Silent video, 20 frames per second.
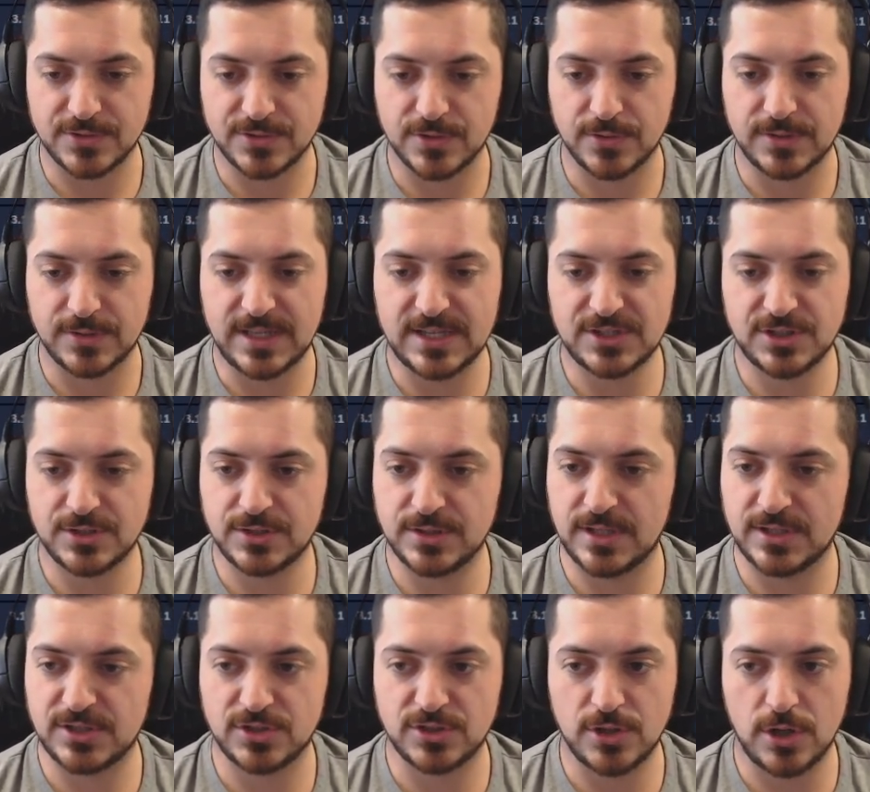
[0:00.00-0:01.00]
So let's
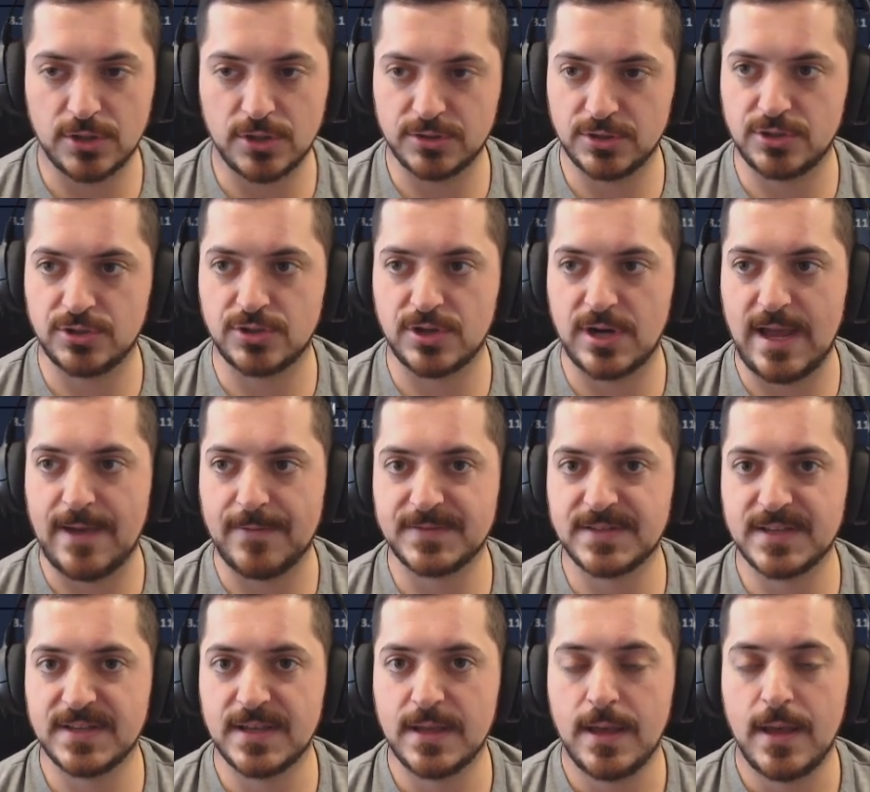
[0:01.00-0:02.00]
start this
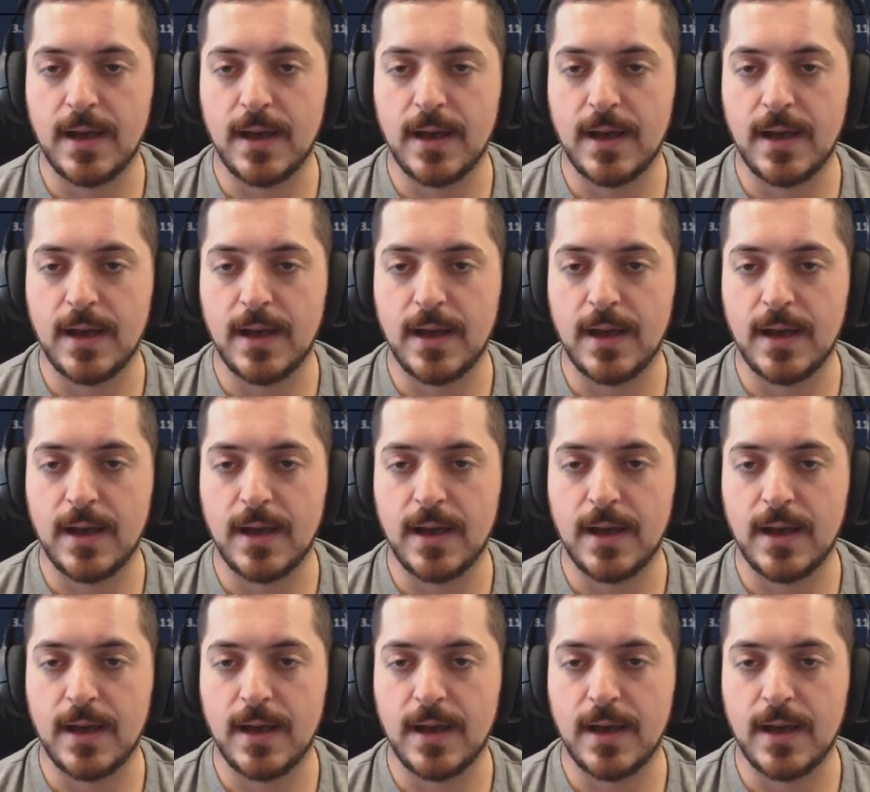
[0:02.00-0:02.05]
draft.